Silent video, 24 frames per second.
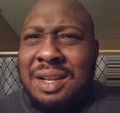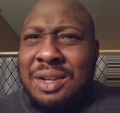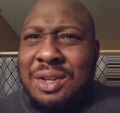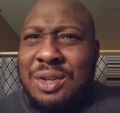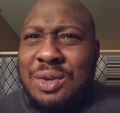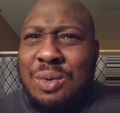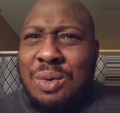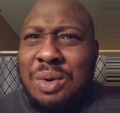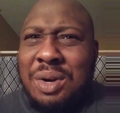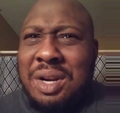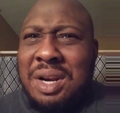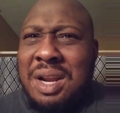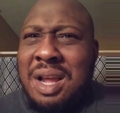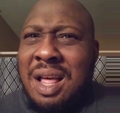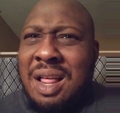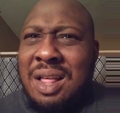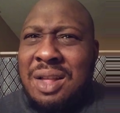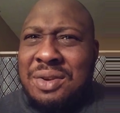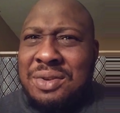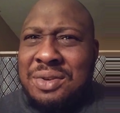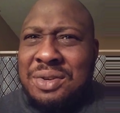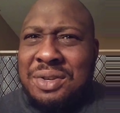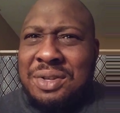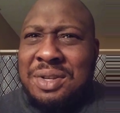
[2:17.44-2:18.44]

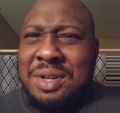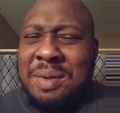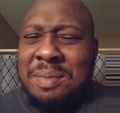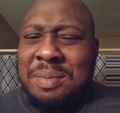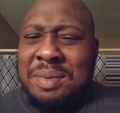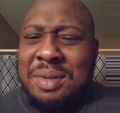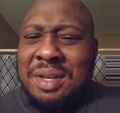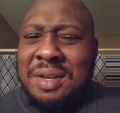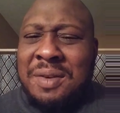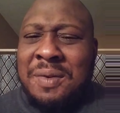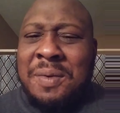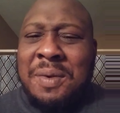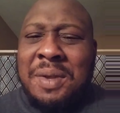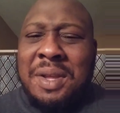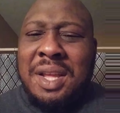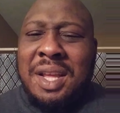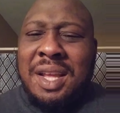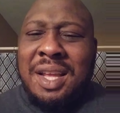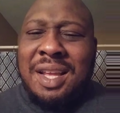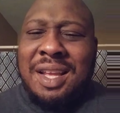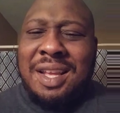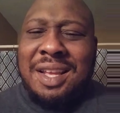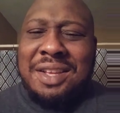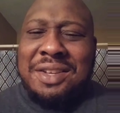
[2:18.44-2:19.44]
$20 or something.
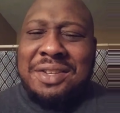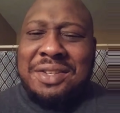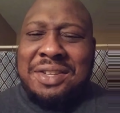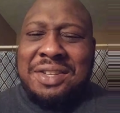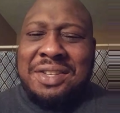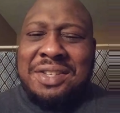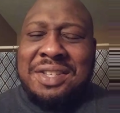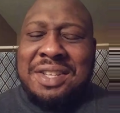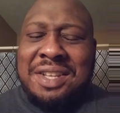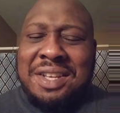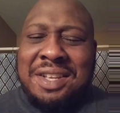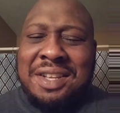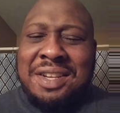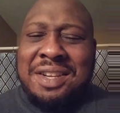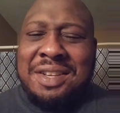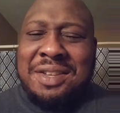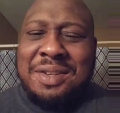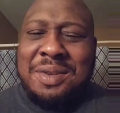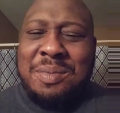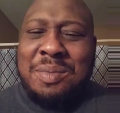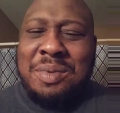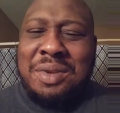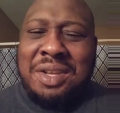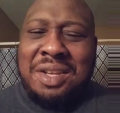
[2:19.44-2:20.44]
And she said
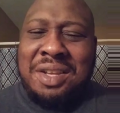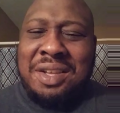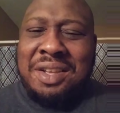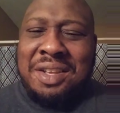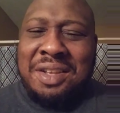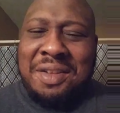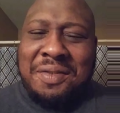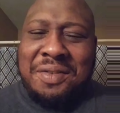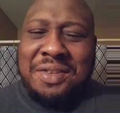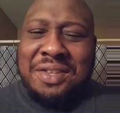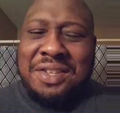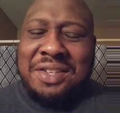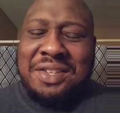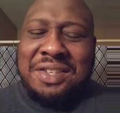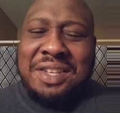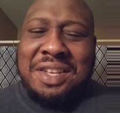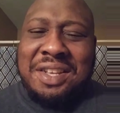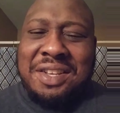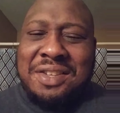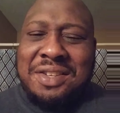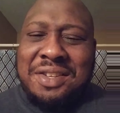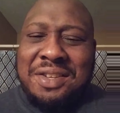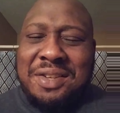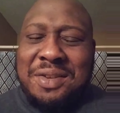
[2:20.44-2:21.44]
to me, she
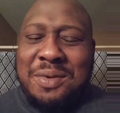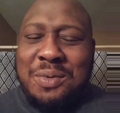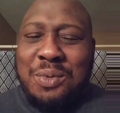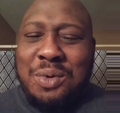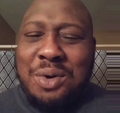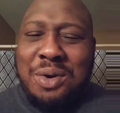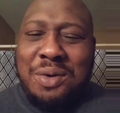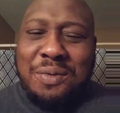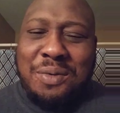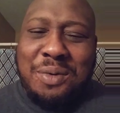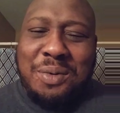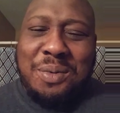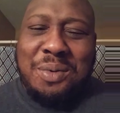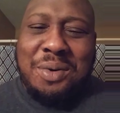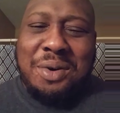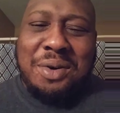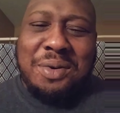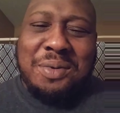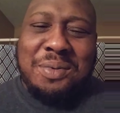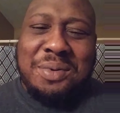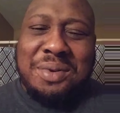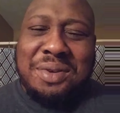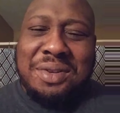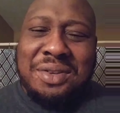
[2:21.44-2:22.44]
said just word for
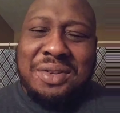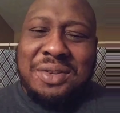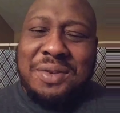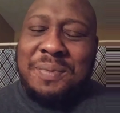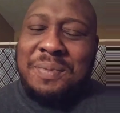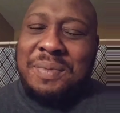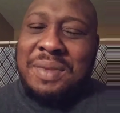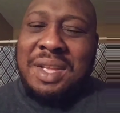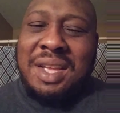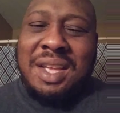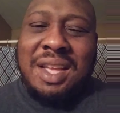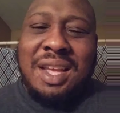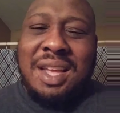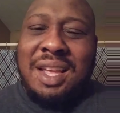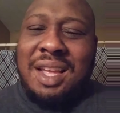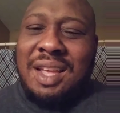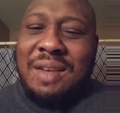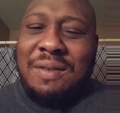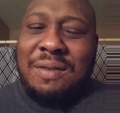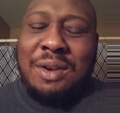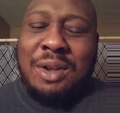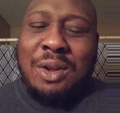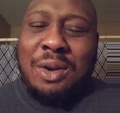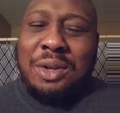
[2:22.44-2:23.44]
word was,
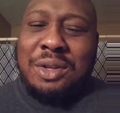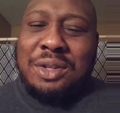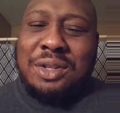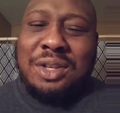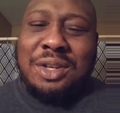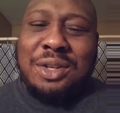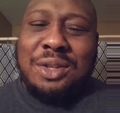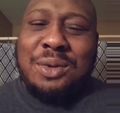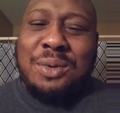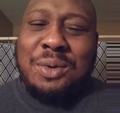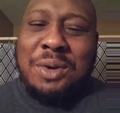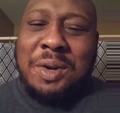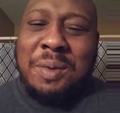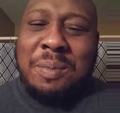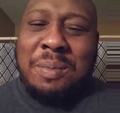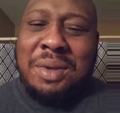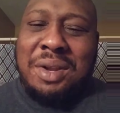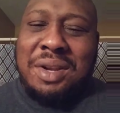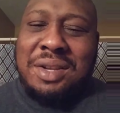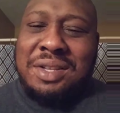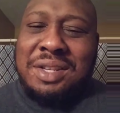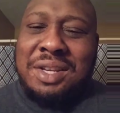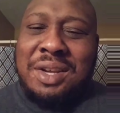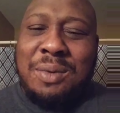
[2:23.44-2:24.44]
if it only took 20
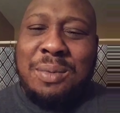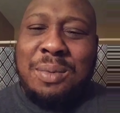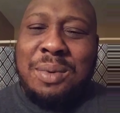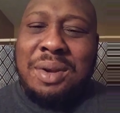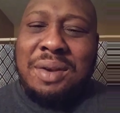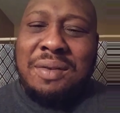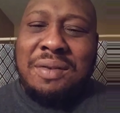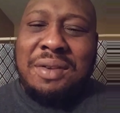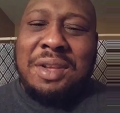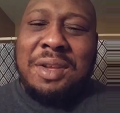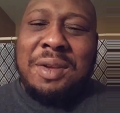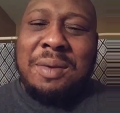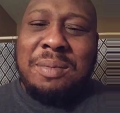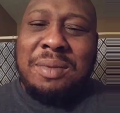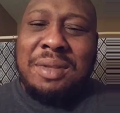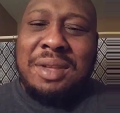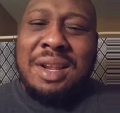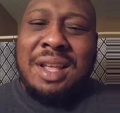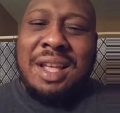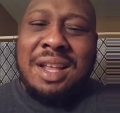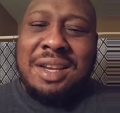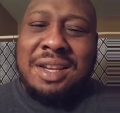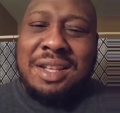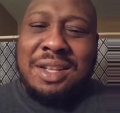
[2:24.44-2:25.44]
minutes to get rid of him,
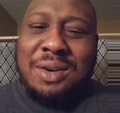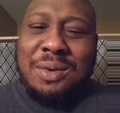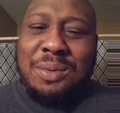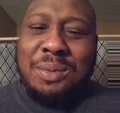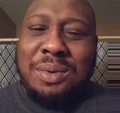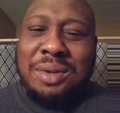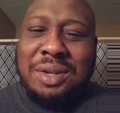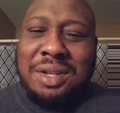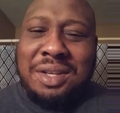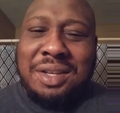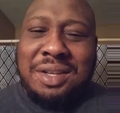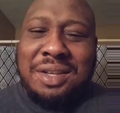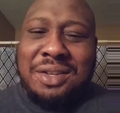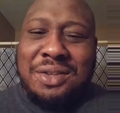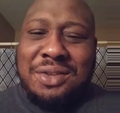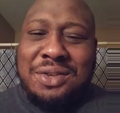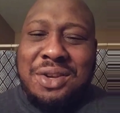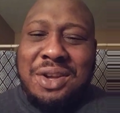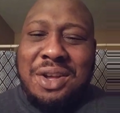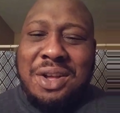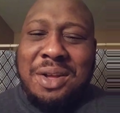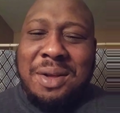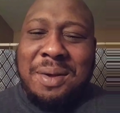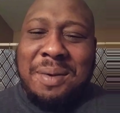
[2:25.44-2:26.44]
then I did a really good
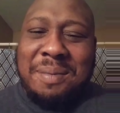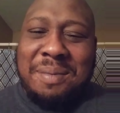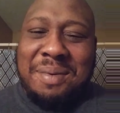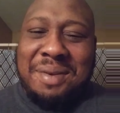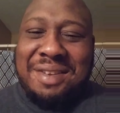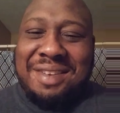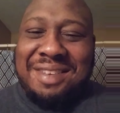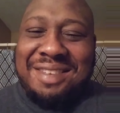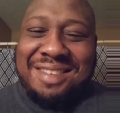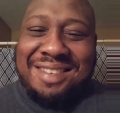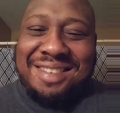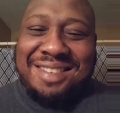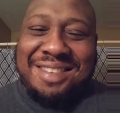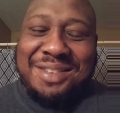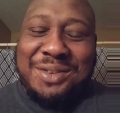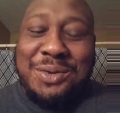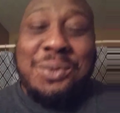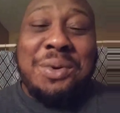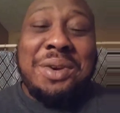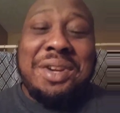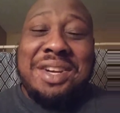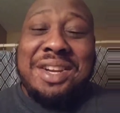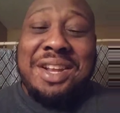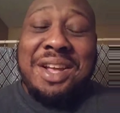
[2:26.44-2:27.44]
job.
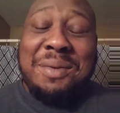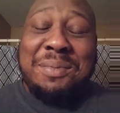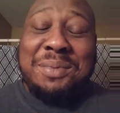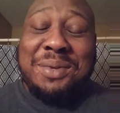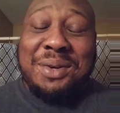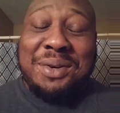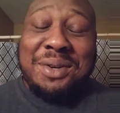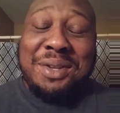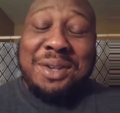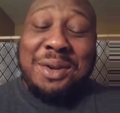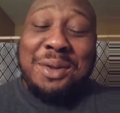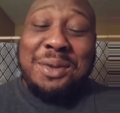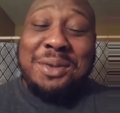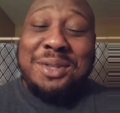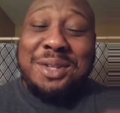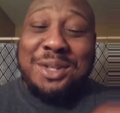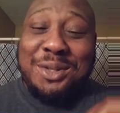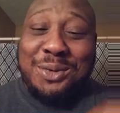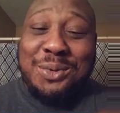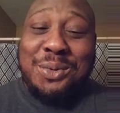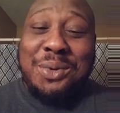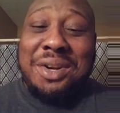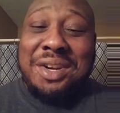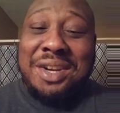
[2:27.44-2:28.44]
$20. I'm sorry, it only
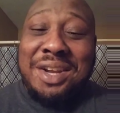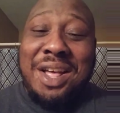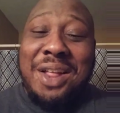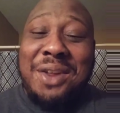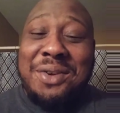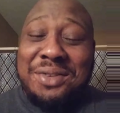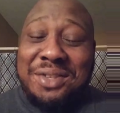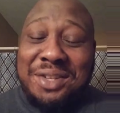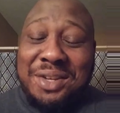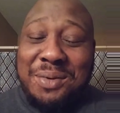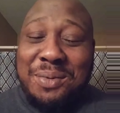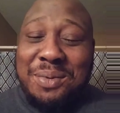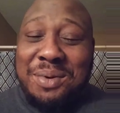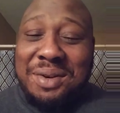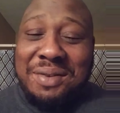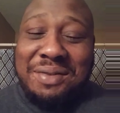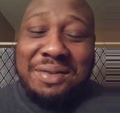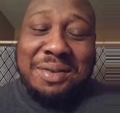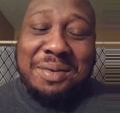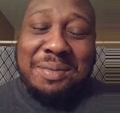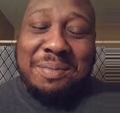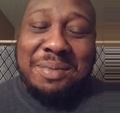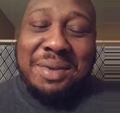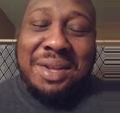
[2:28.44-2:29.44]
took $20 to get rid
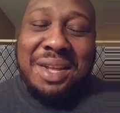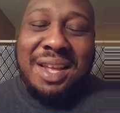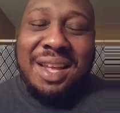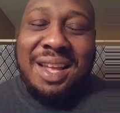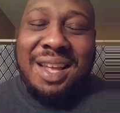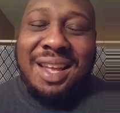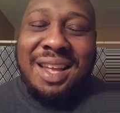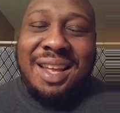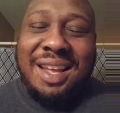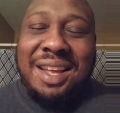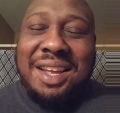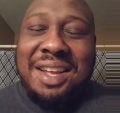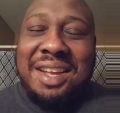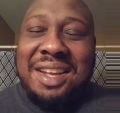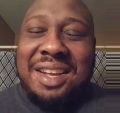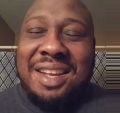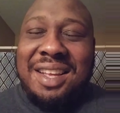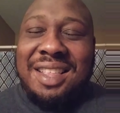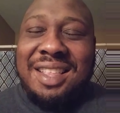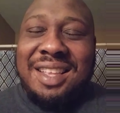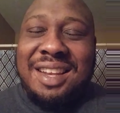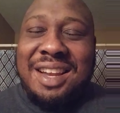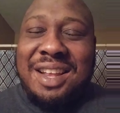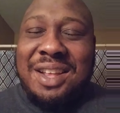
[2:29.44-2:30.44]
of him.
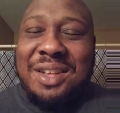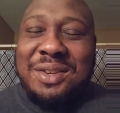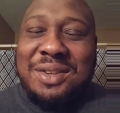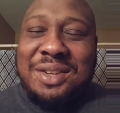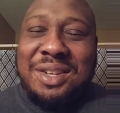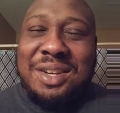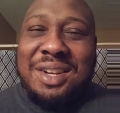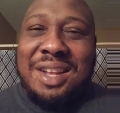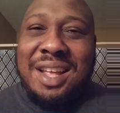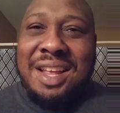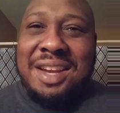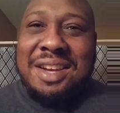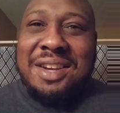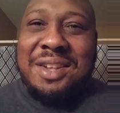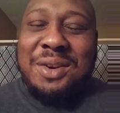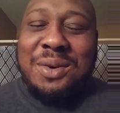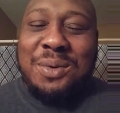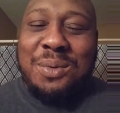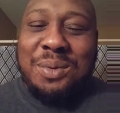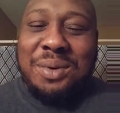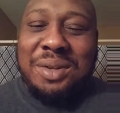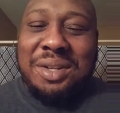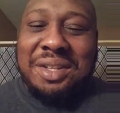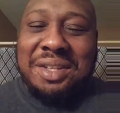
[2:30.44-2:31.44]
Then I did
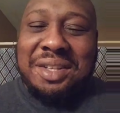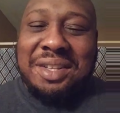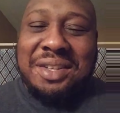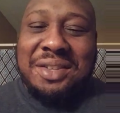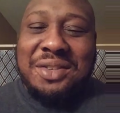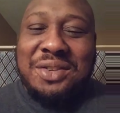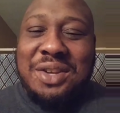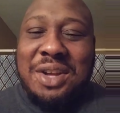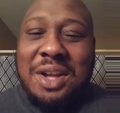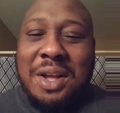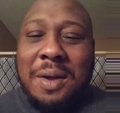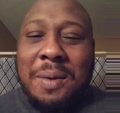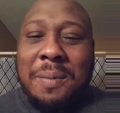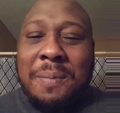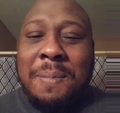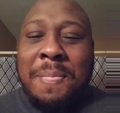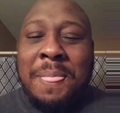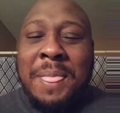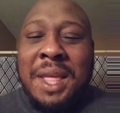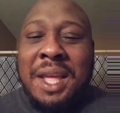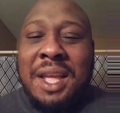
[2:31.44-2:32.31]
a really good job.